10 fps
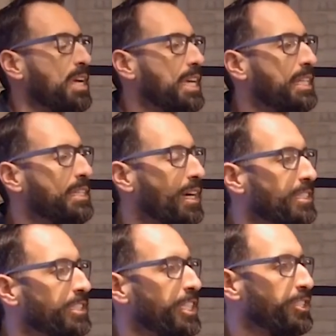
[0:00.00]
He
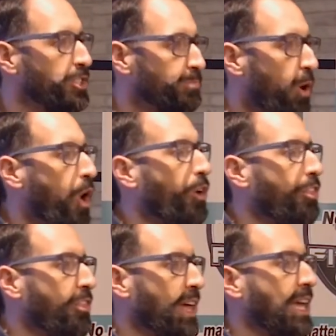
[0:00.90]
does these
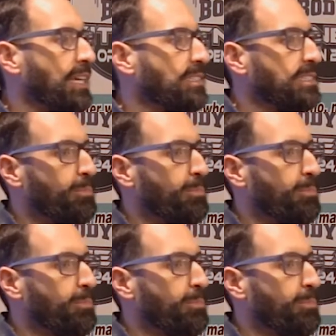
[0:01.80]
small things